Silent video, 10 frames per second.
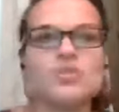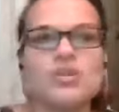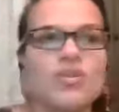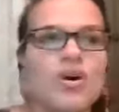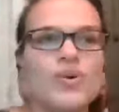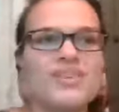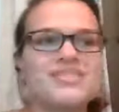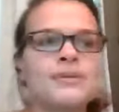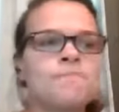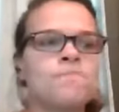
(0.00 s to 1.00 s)
we don't
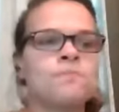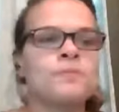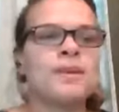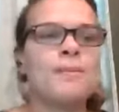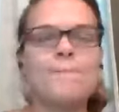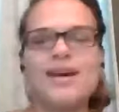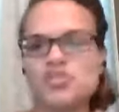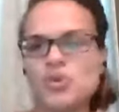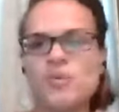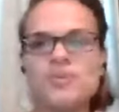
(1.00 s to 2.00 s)
always
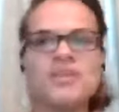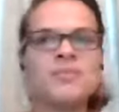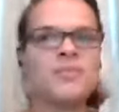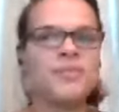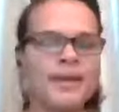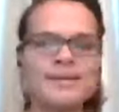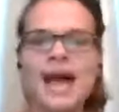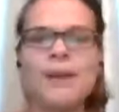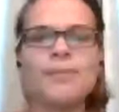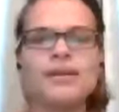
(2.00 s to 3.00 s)
mesh well with them. Things
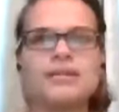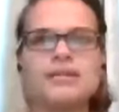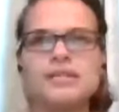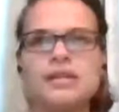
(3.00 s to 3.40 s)
happened.